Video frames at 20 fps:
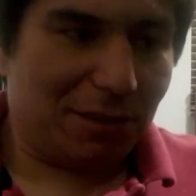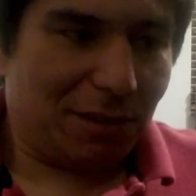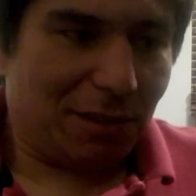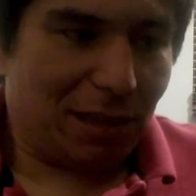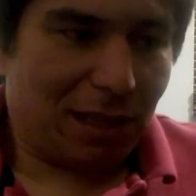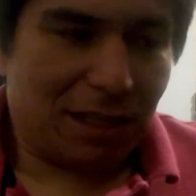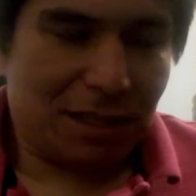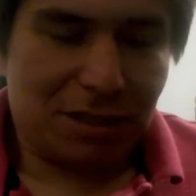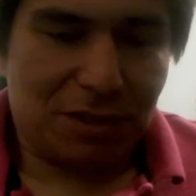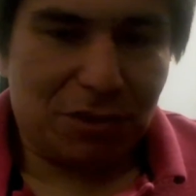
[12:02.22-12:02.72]

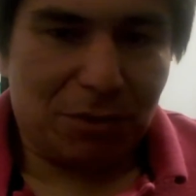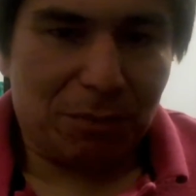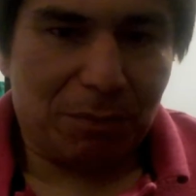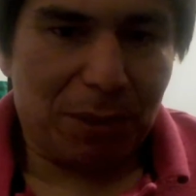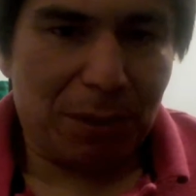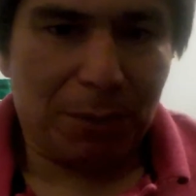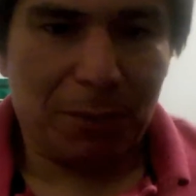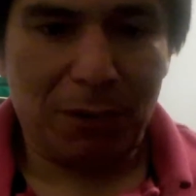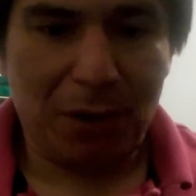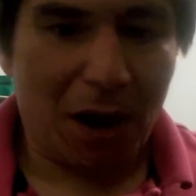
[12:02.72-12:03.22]
like some
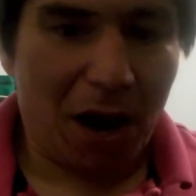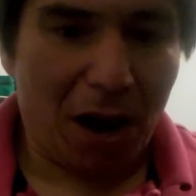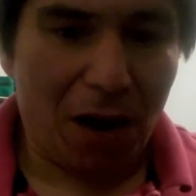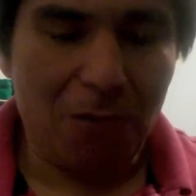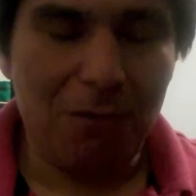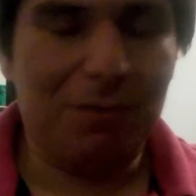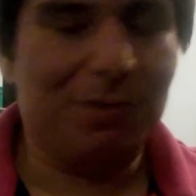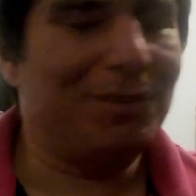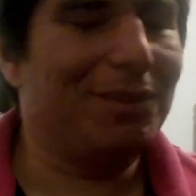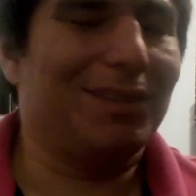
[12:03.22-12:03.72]
people,
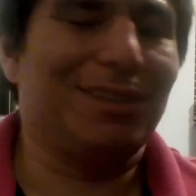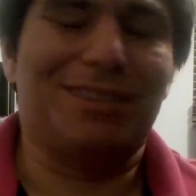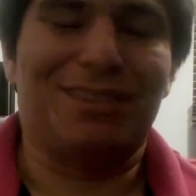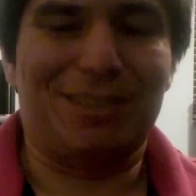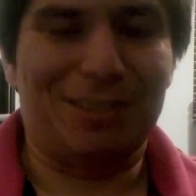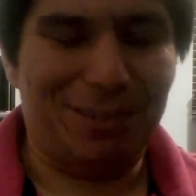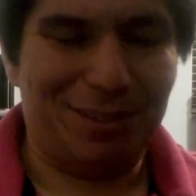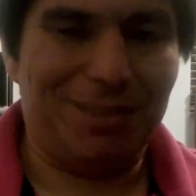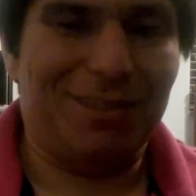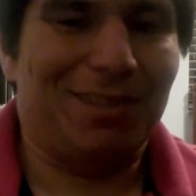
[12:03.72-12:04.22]
how,
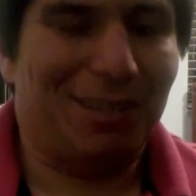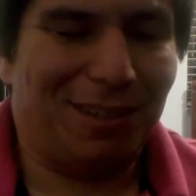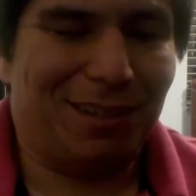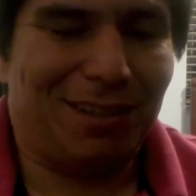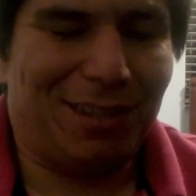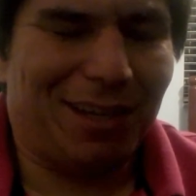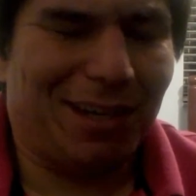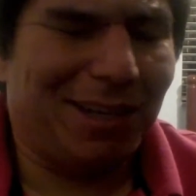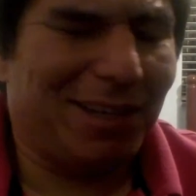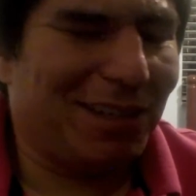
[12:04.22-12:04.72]

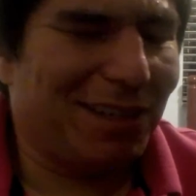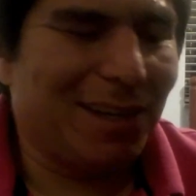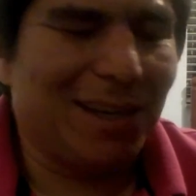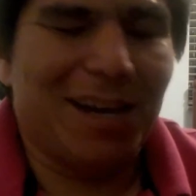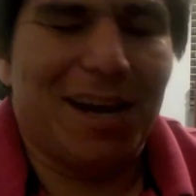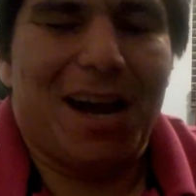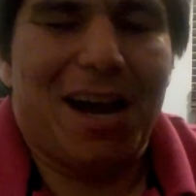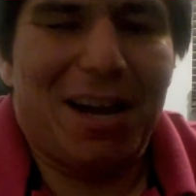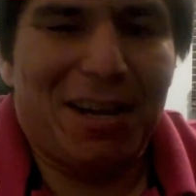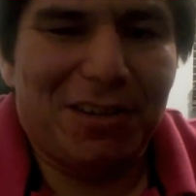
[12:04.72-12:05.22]
like,
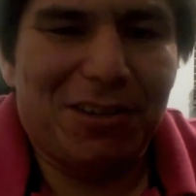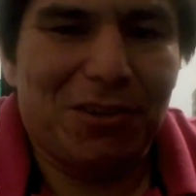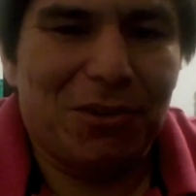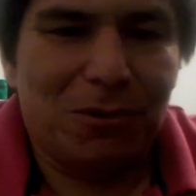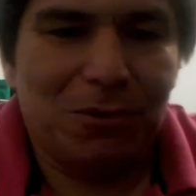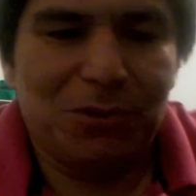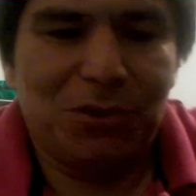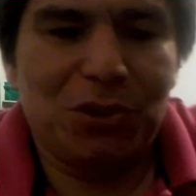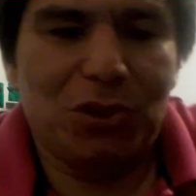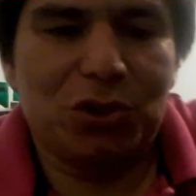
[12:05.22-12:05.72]
I
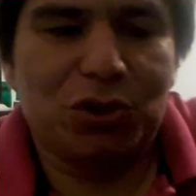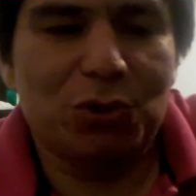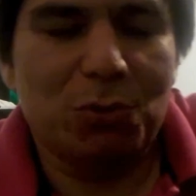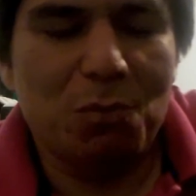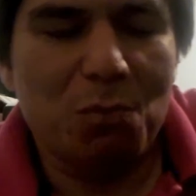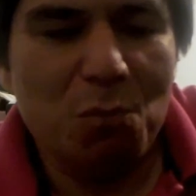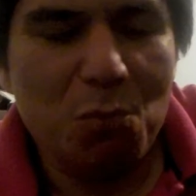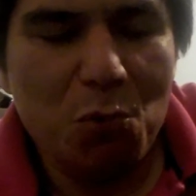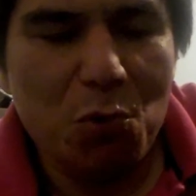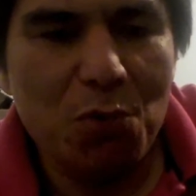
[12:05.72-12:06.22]
know there's a
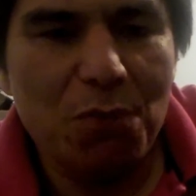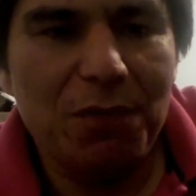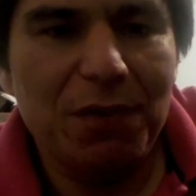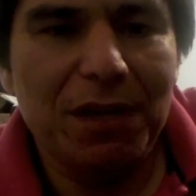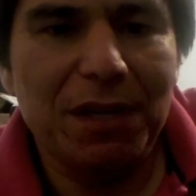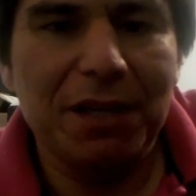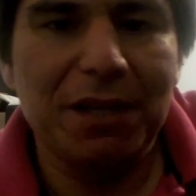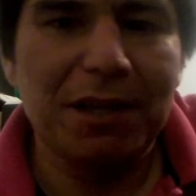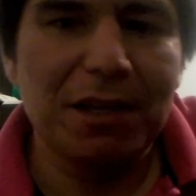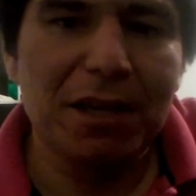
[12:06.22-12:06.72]

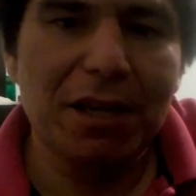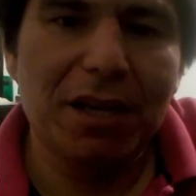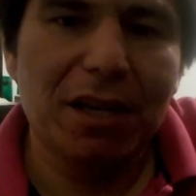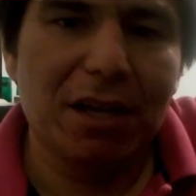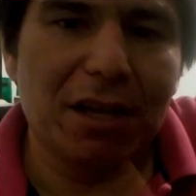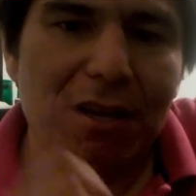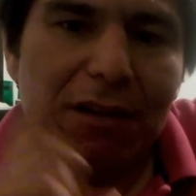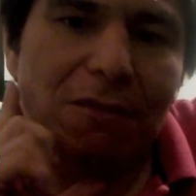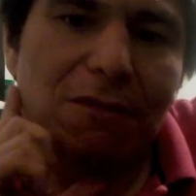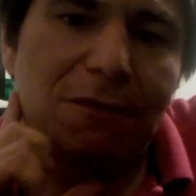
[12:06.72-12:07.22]
movie
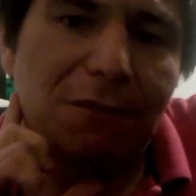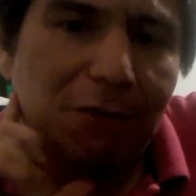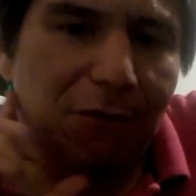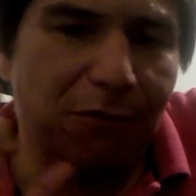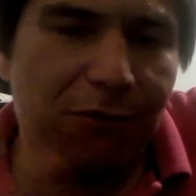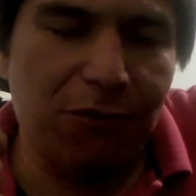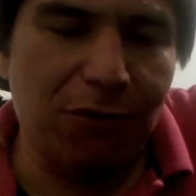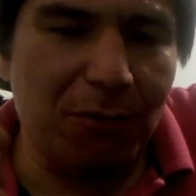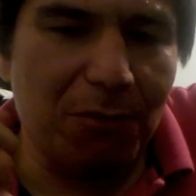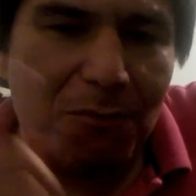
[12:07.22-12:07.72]

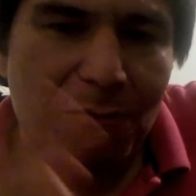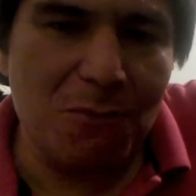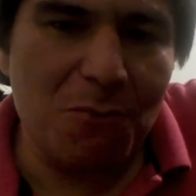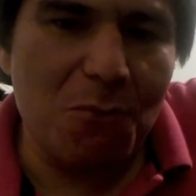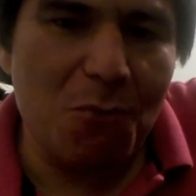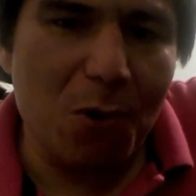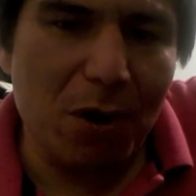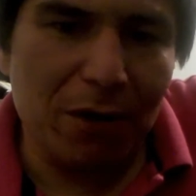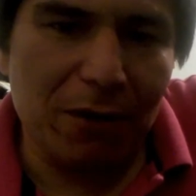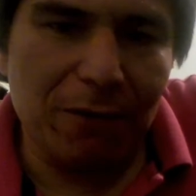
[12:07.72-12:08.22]

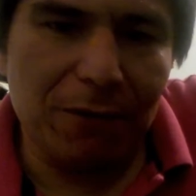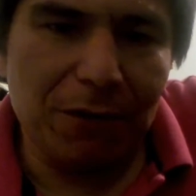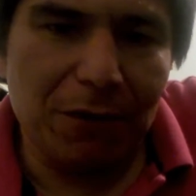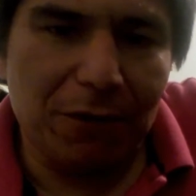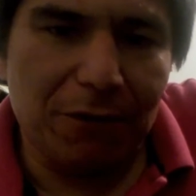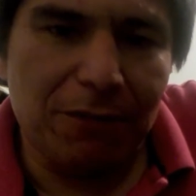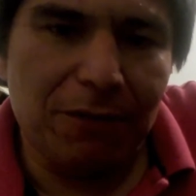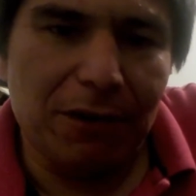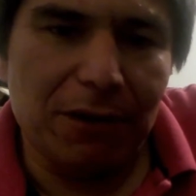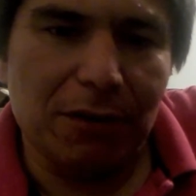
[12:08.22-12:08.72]
from one of your
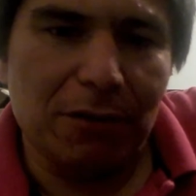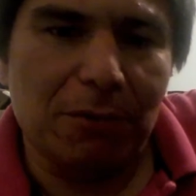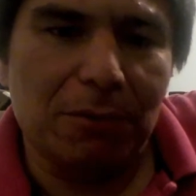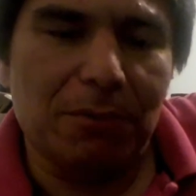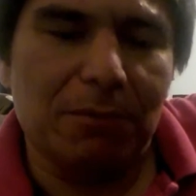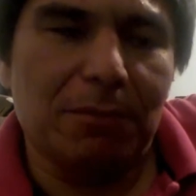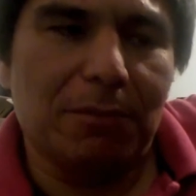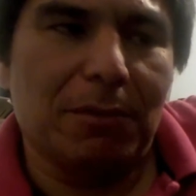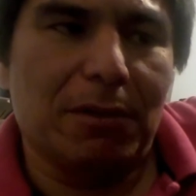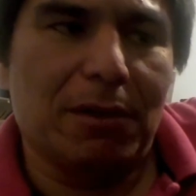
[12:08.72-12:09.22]
fellows,